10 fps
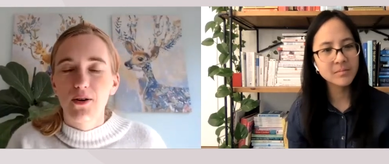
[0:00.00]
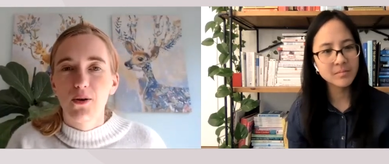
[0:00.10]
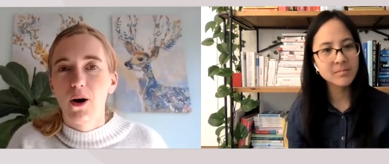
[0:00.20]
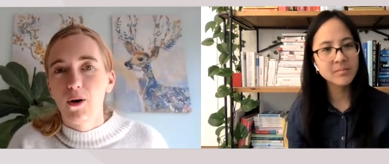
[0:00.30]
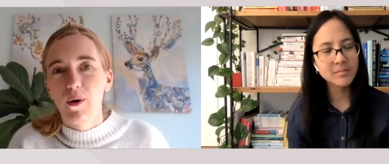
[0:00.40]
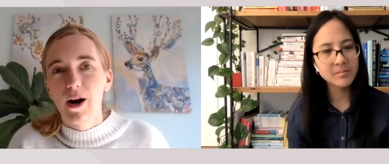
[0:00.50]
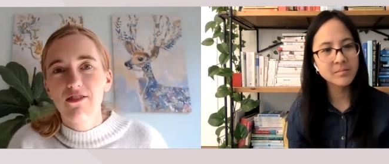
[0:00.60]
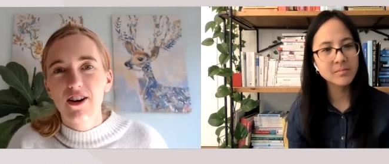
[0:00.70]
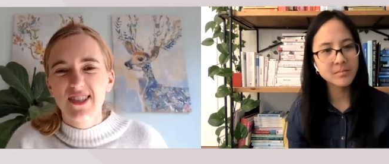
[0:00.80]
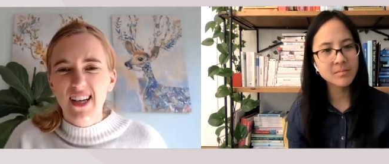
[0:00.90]
Speaker 1: or, or whatever,
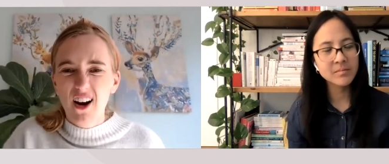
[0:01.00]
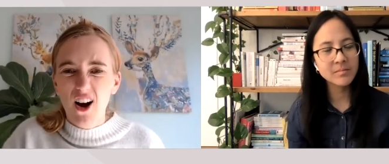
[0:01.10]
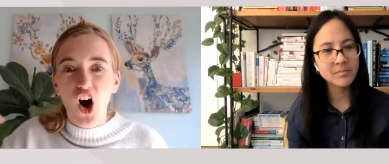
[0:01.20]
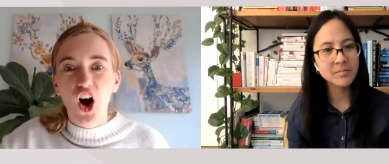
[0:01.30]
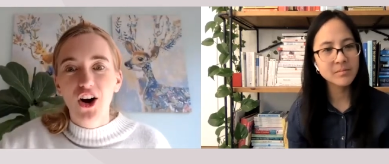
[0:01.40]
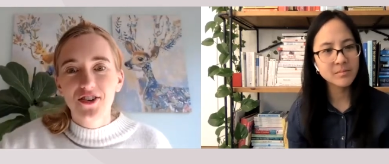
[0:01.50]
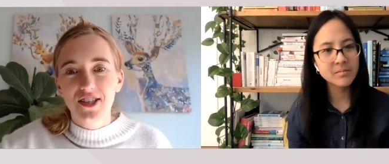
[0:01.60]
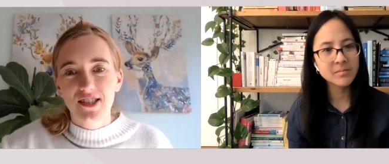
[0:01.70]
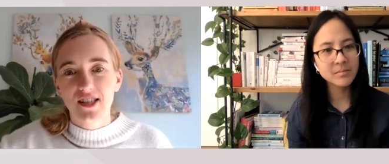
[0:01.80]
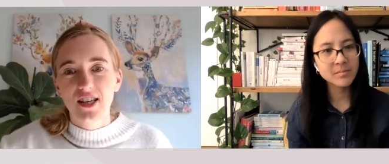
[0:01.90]
it's kind of hard to
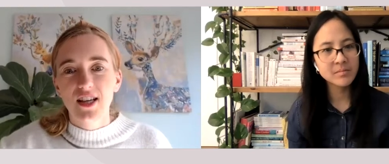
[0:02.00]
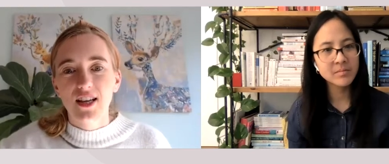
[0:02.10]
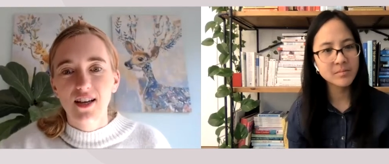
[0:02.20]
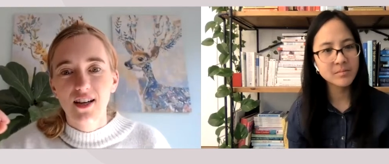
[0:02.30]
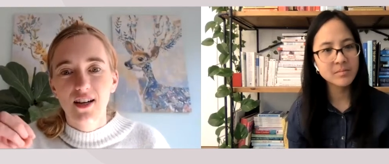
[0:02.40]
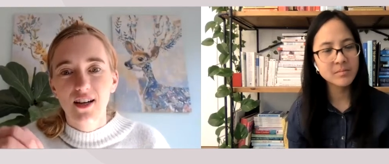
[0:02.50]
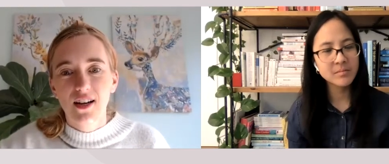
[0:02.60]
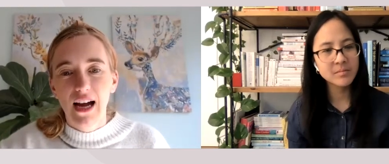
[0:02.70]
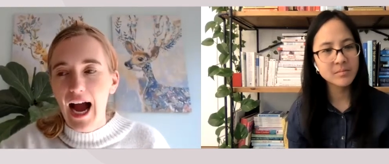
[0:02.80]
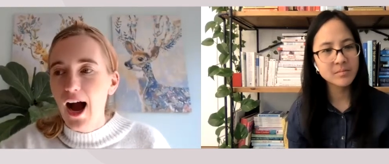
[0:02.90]
see
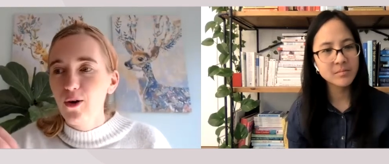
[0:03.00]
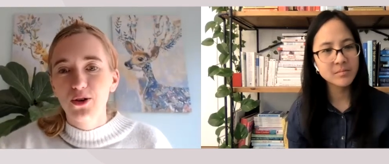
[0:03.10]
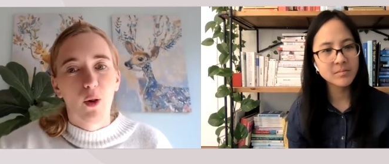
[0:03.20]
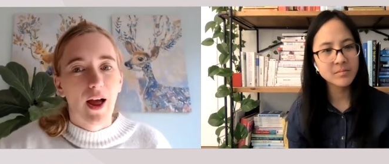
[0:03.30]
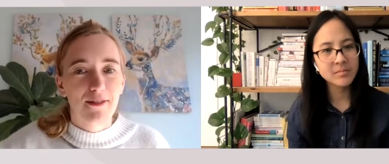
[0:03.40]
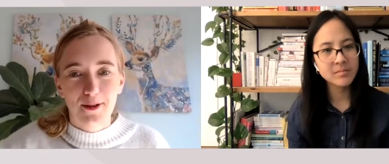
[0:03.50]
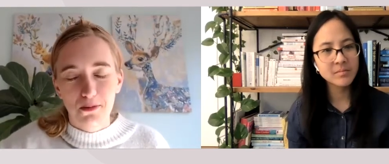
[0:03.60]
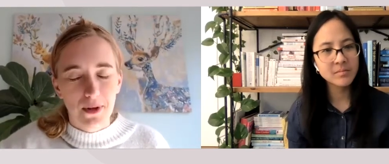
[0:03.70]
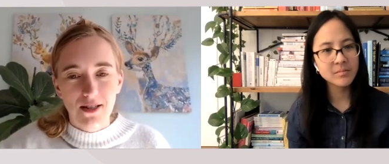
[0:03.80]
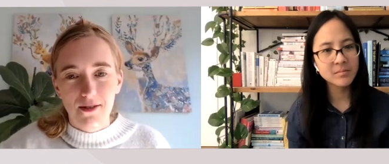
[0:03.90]
how your life could
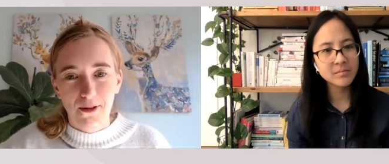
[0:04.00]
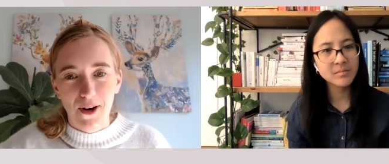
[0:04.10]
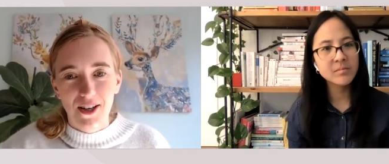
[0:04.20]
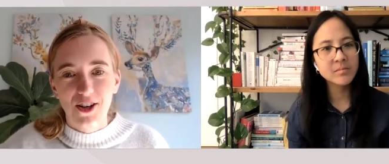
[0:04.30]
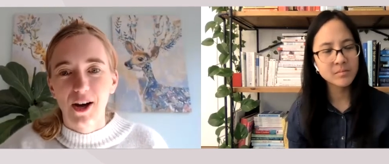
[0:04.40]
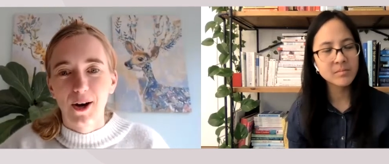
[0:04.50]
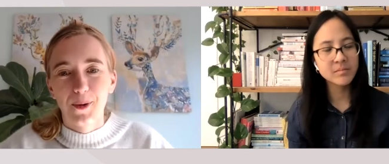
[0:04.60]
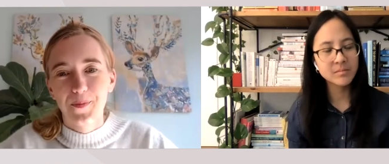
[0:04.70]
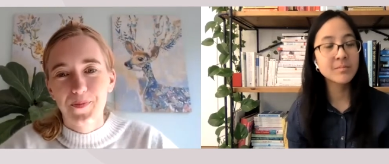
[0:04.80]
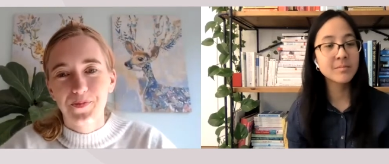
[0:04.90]
be different, you know?
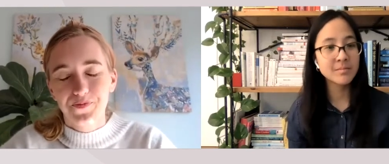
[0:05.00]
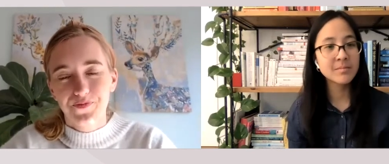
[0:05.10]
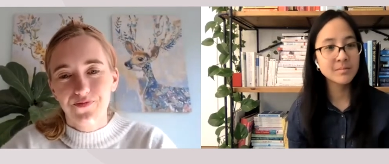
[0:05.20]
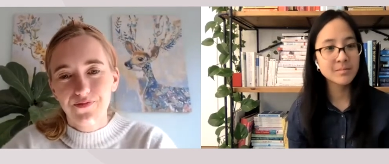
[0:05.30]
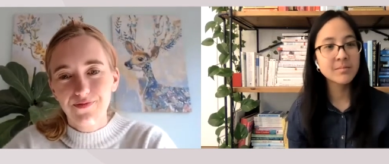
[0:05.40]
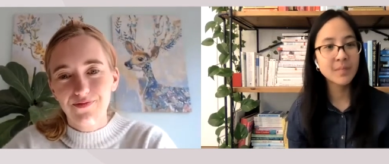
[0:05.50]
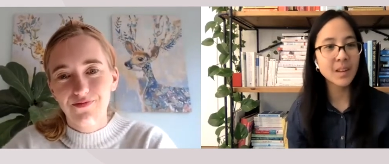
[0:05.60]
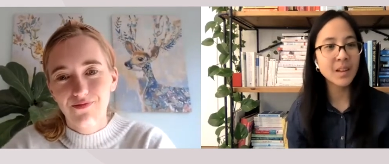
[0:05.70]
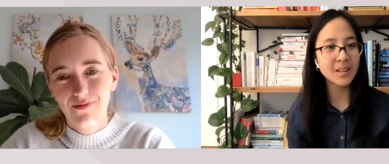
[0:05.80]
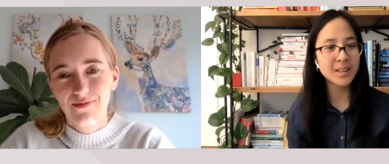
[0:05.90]

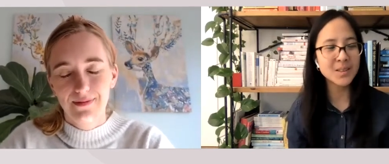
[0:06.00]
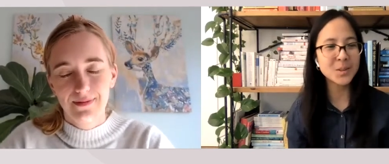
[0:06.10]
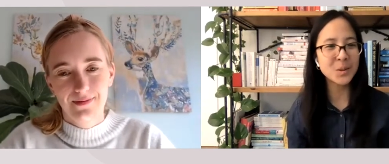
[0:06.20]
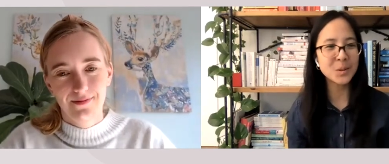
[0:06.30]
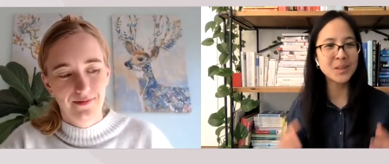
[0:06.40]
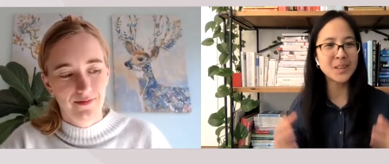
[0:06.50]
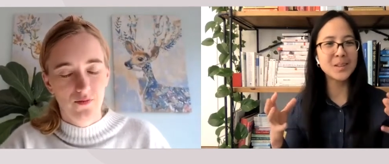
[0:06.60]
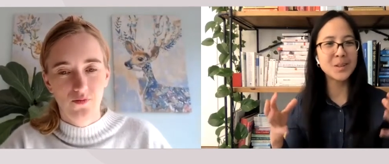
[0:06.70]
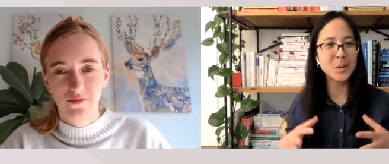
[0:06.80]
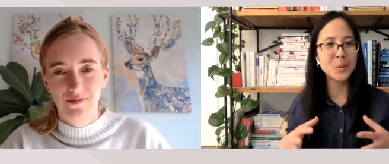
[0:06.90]
Speaker 2: Yeah, because you only
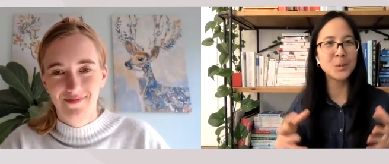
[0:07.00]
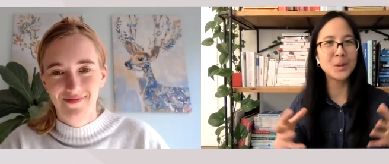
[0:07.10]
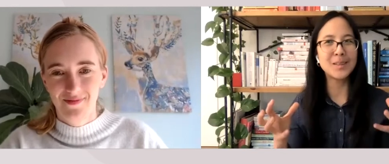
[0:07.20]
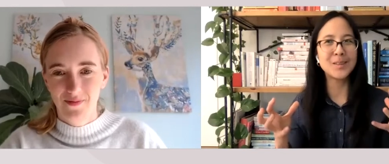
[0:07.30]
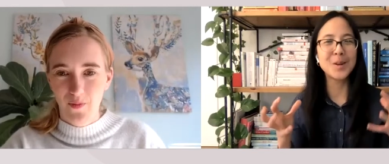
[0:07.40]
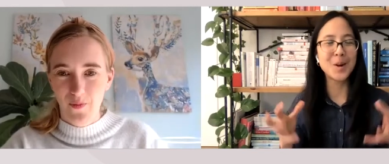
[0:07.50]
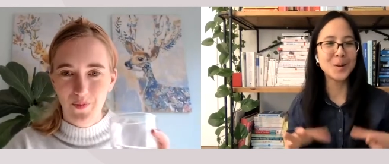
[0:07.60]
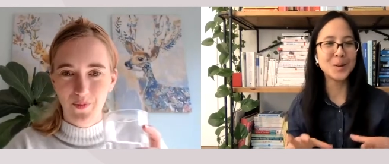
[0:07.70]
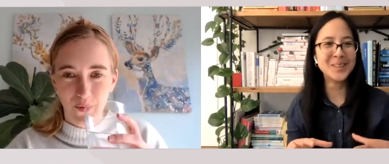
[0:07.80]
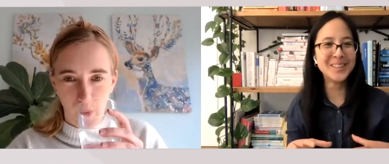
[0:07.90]
know what you
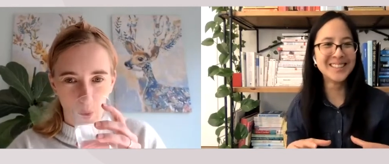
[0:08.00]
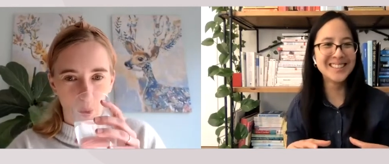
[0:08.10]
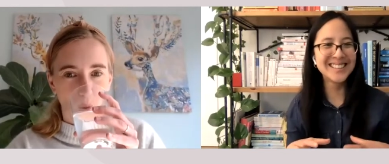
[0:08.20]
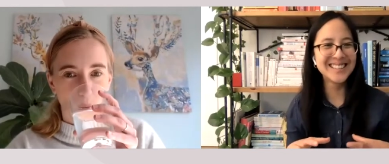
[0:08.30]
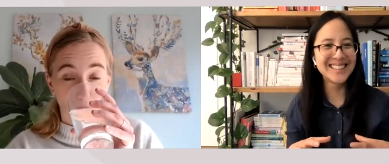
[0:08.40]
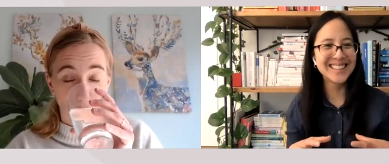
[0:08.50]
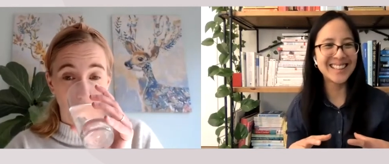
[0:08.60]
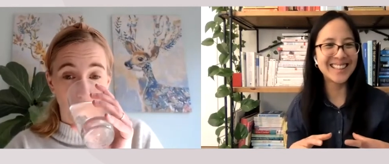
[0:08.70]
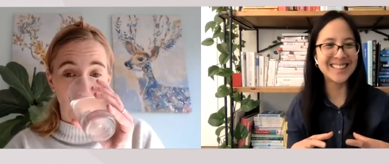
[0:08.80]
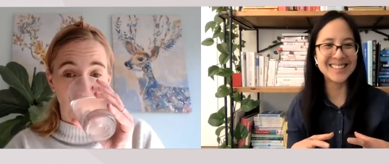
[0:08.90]
know.
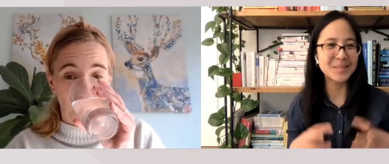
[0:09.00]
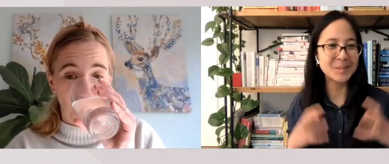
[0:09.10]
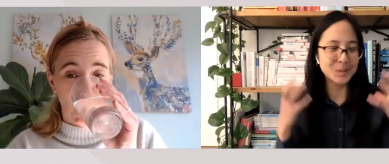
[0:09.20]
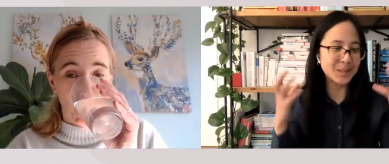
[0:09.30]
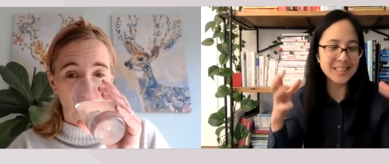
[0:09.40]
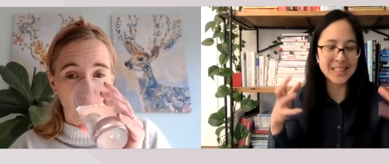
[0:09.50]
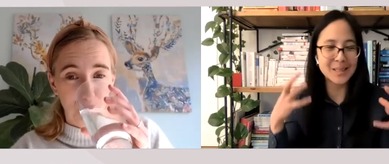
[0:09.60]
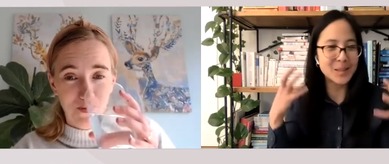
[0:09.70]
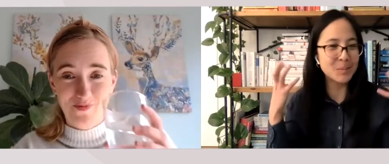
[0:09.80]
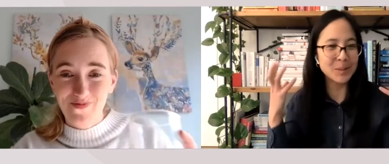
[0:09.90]
And okay. Mm-hmm. we
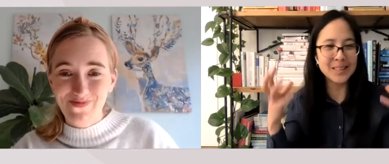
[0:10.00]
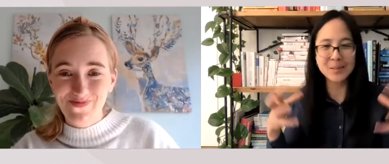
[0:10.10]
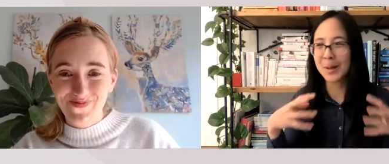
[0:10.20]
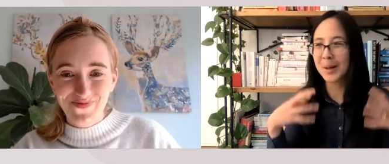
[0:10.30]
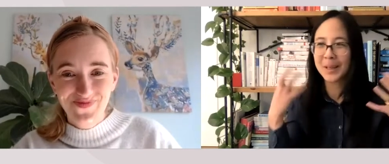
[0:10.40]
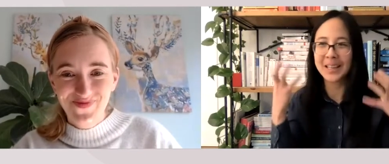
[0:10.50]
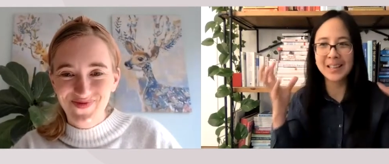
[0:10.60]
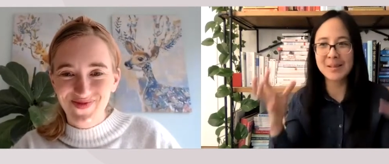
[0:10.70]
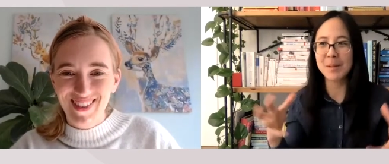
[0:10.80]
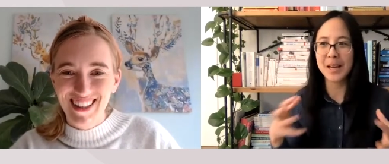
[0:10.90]
tend to play small. We
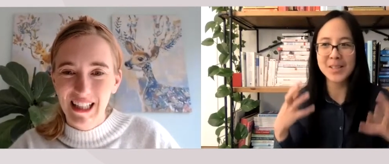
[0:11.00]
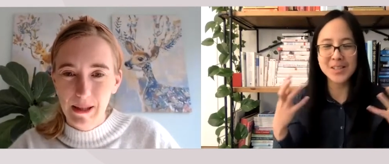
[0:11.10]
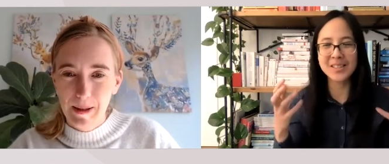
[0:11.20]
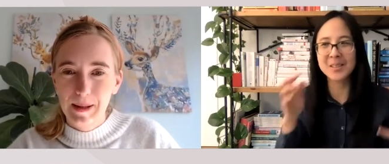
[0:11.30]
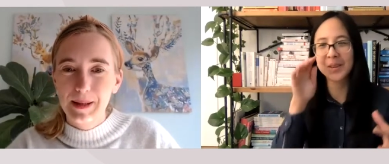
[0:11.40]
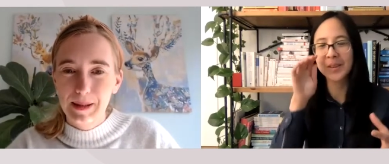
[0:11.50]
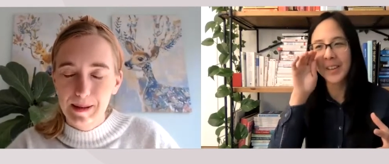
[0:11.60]
can't imagine. So the